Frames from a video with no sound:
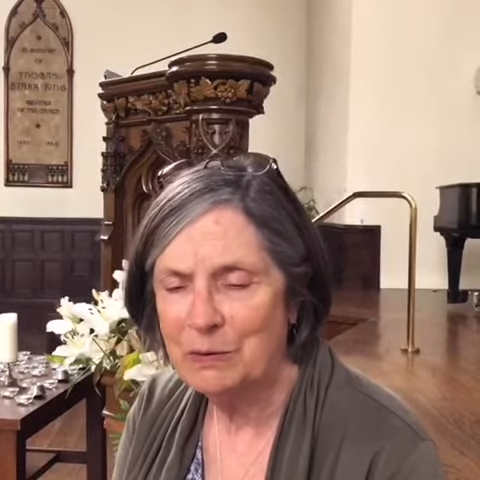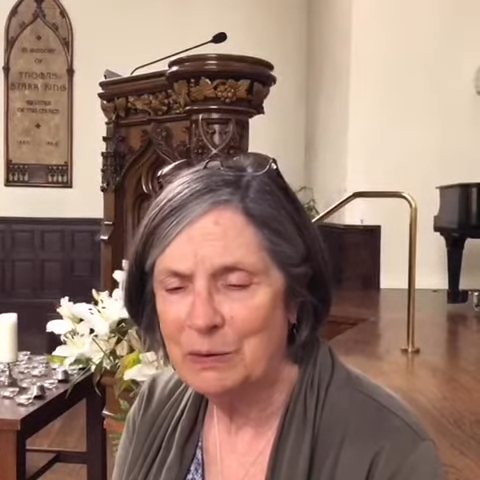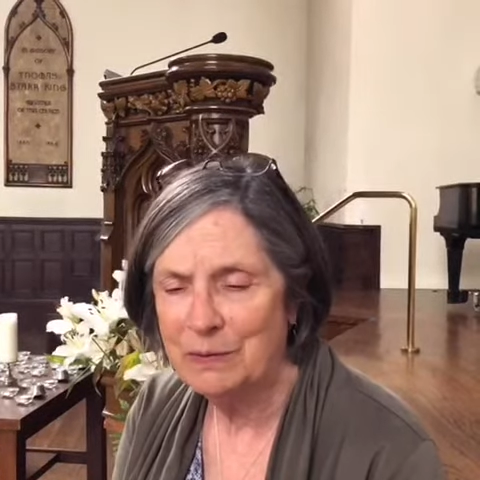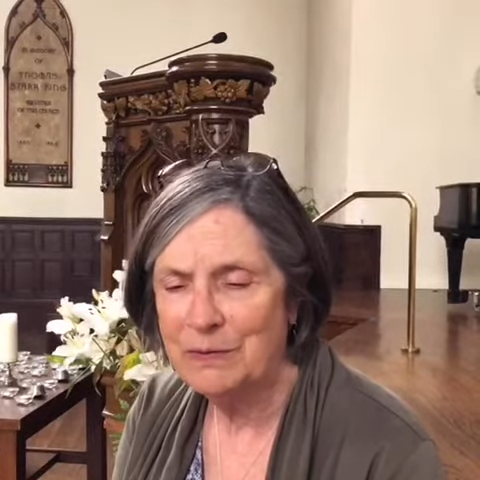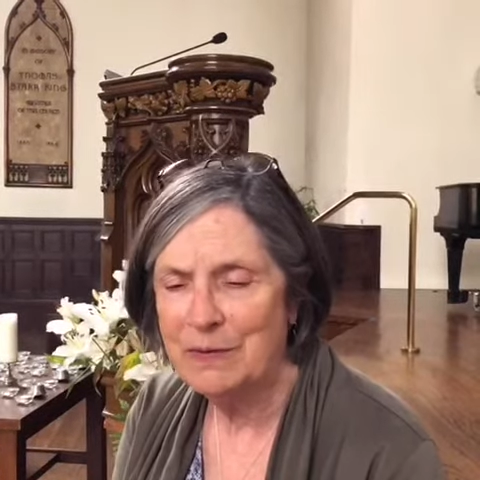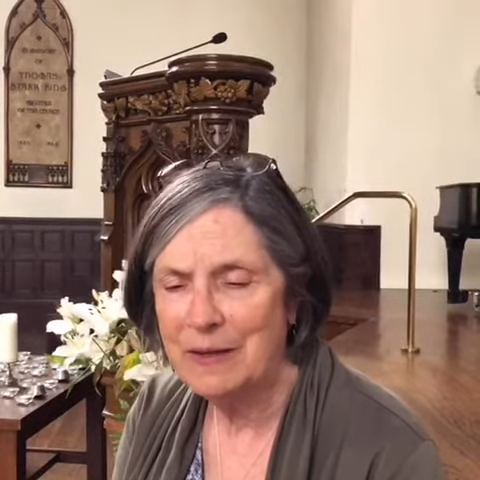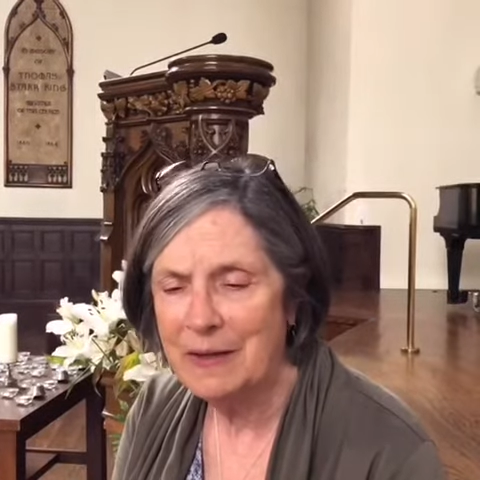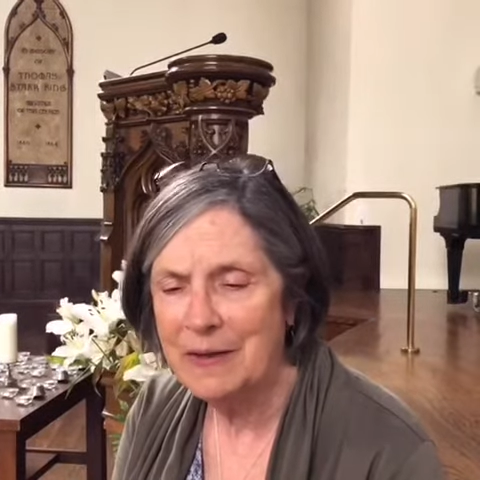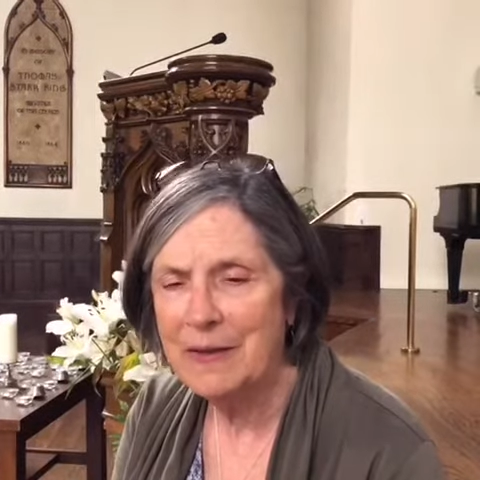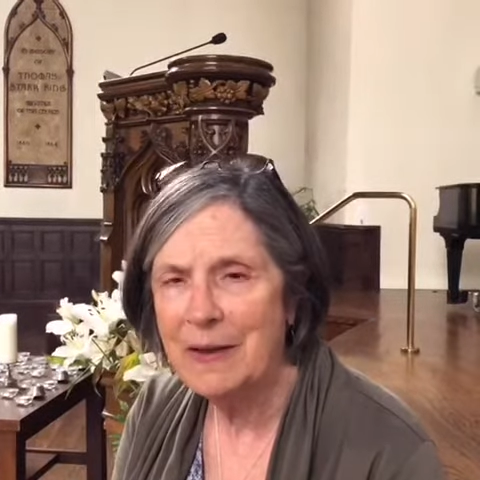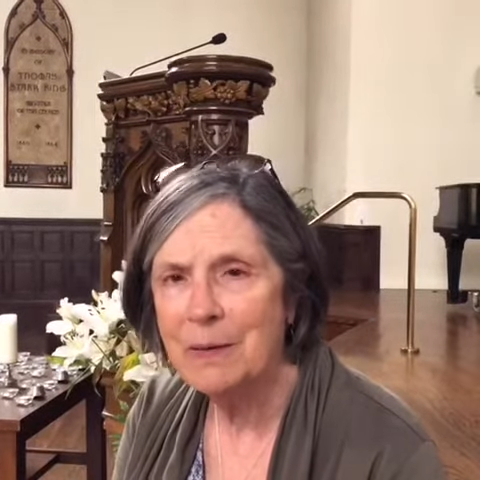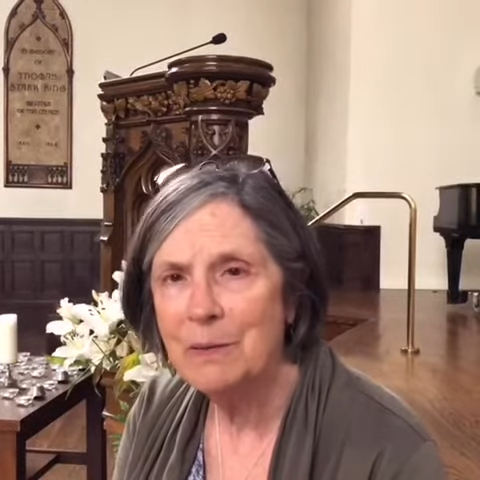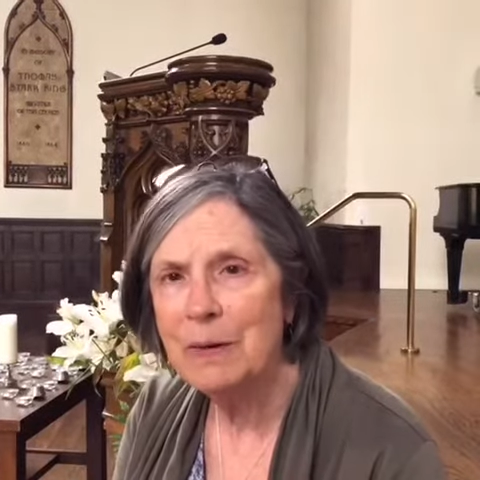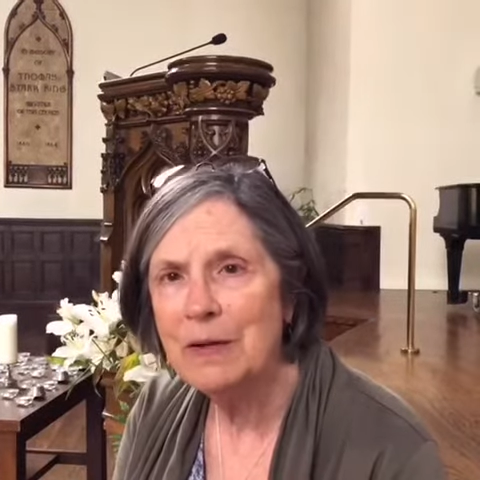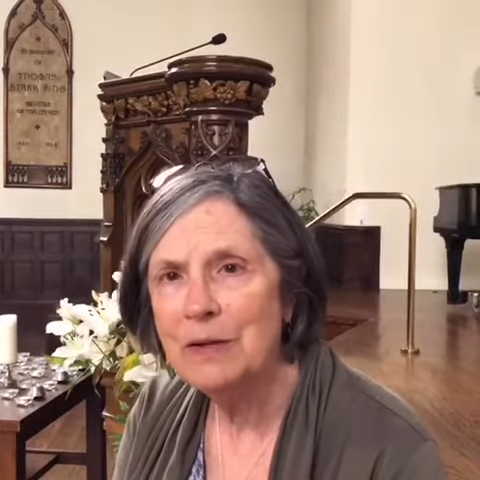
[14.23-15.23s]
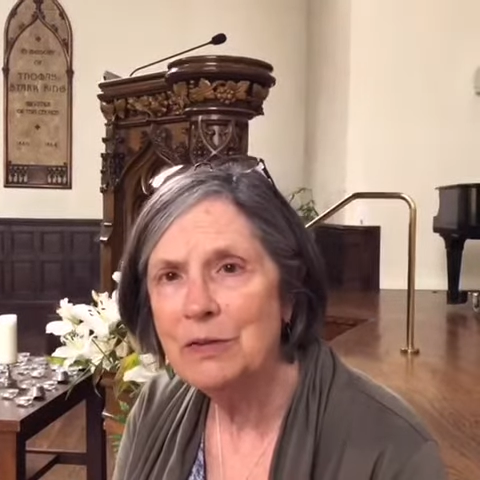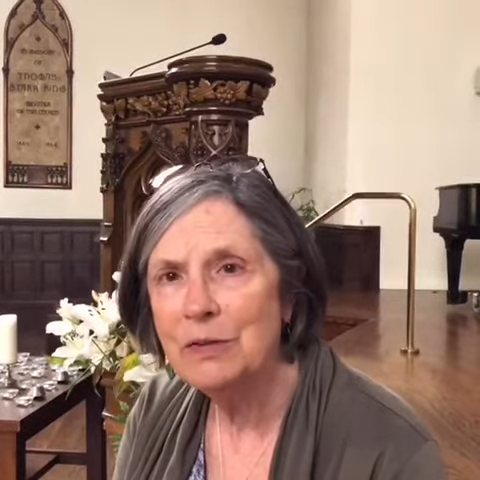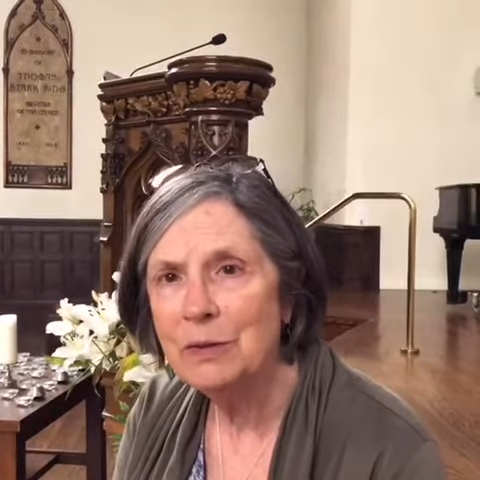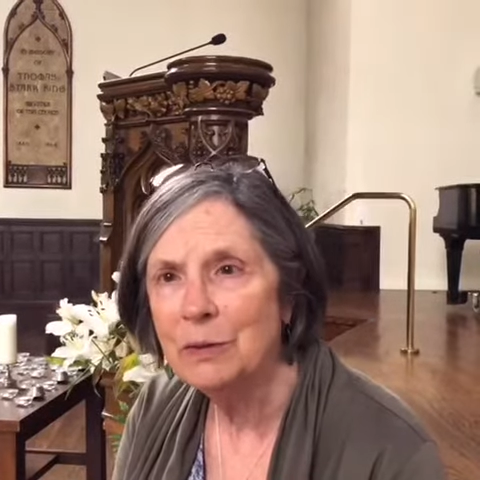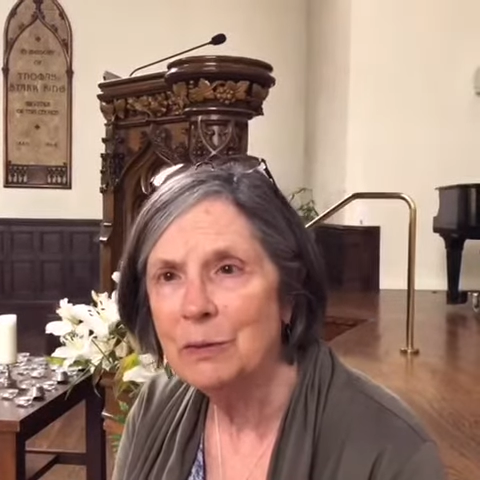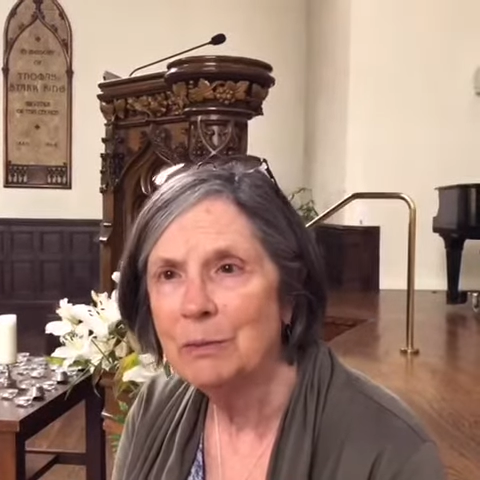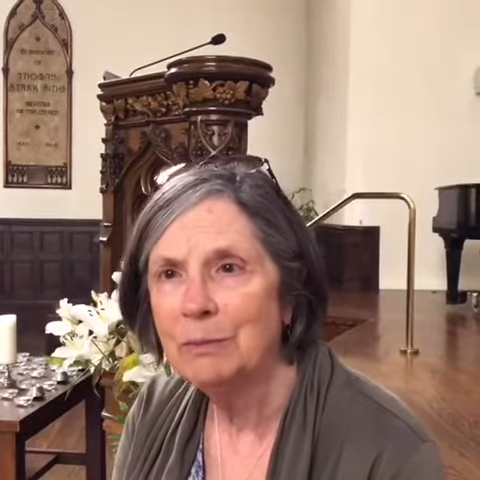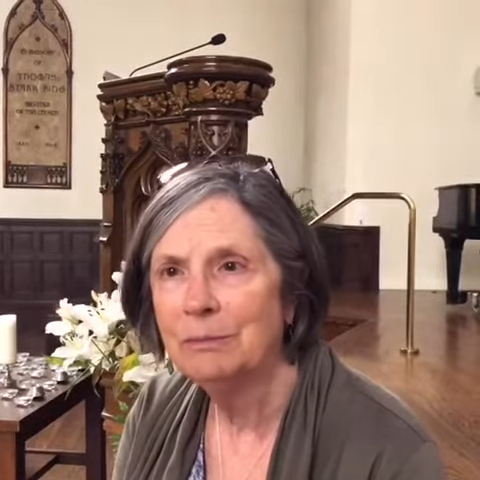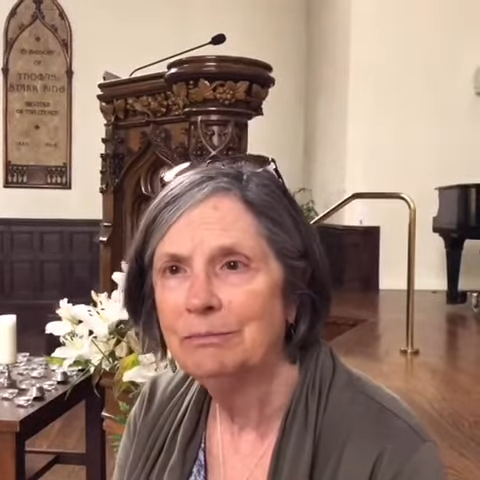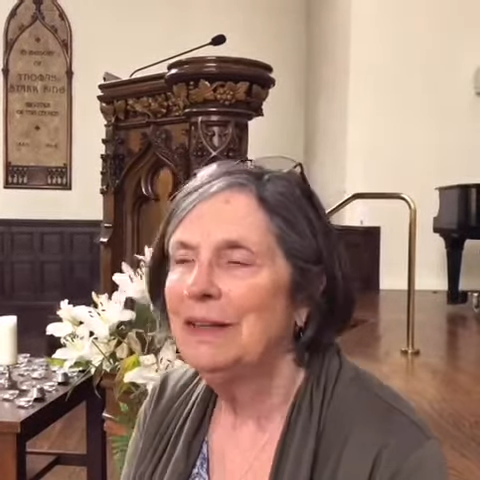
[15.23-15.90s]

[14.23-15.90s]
who are feeling that way too.